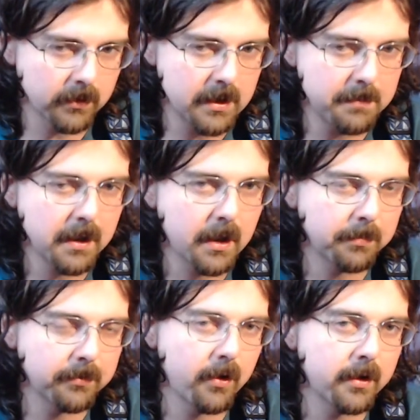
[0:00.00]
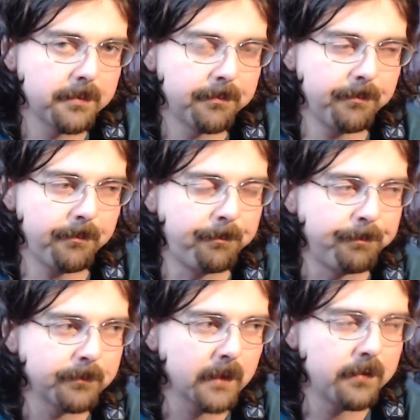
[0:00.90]
pickups on it,
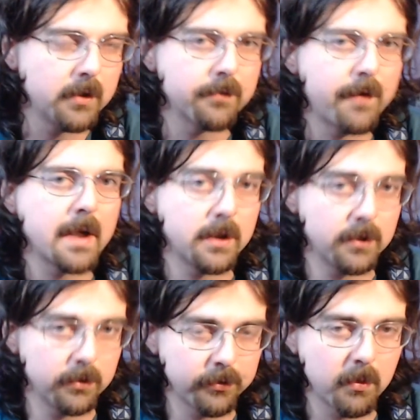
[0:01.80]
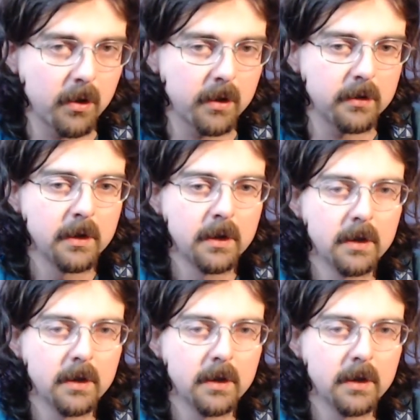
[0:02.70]
if you can find a used one